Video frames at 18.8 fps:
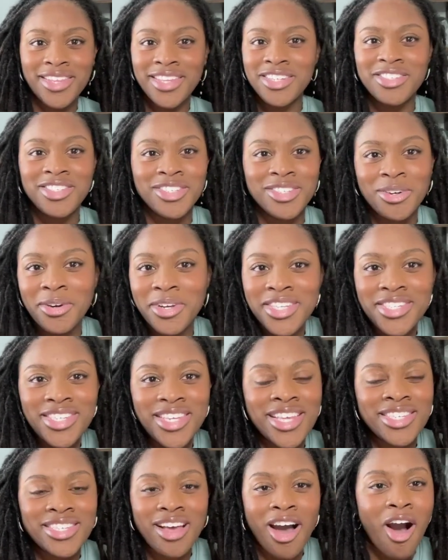The choice
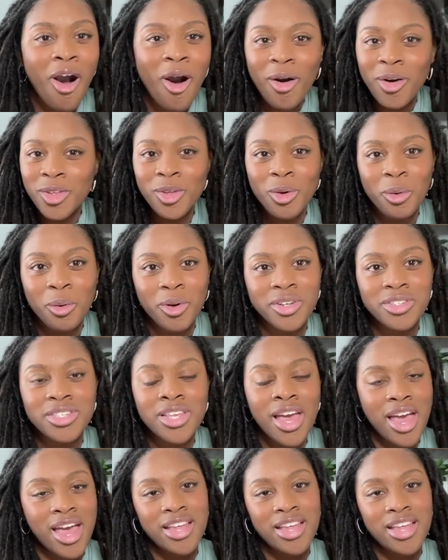is all yours.